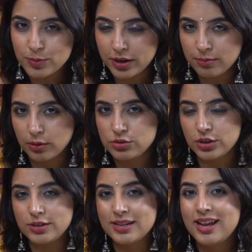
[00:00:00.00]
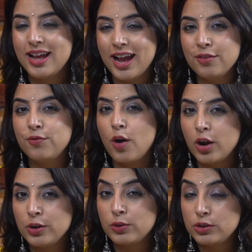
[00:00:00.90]
my emotions, I fall
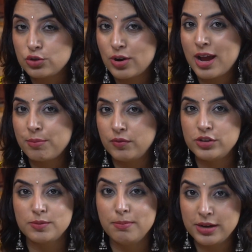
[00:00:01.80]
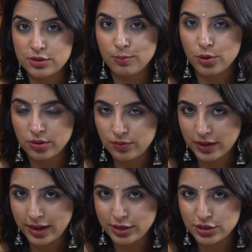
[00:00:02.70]
into the trap of this mental
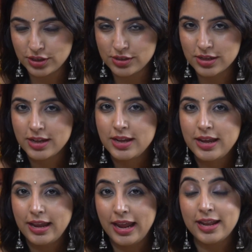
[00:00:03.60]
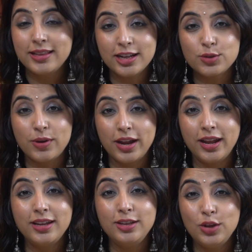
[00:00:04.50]
modifications. And that's
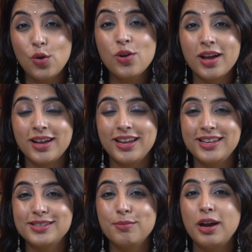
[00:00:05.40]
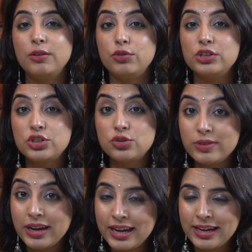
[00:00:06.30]
why yoga is about
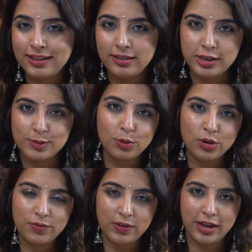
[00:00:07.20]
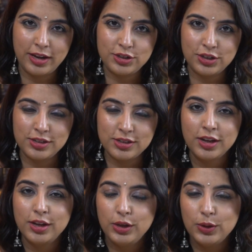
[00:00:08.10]
restraining these modifications.
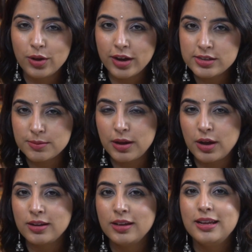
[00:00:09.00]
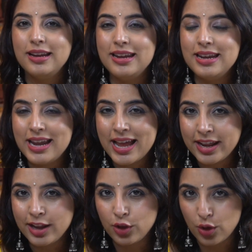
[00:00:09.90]
Yoga is about
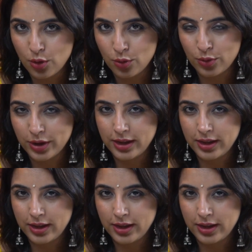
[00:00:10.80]
letting go